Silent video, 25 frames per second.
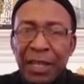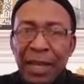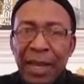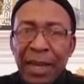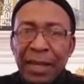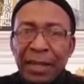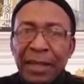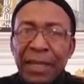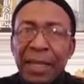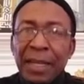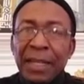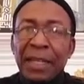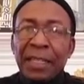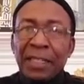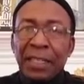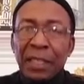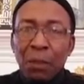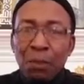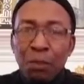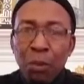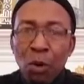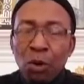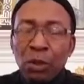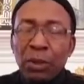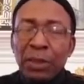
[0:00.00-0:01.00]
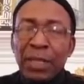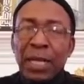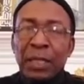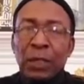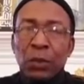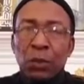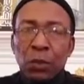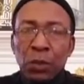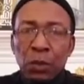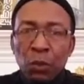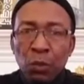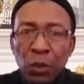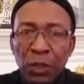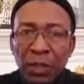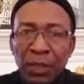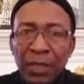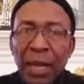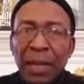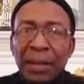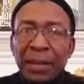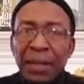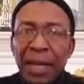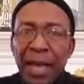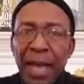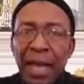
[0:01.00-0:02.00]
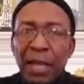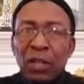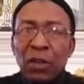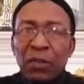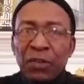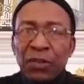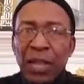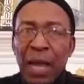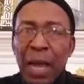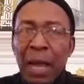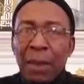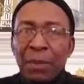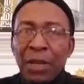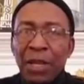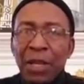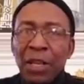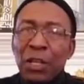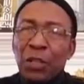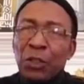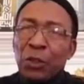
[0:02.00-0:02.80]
And it is the book that will withstand the end of time.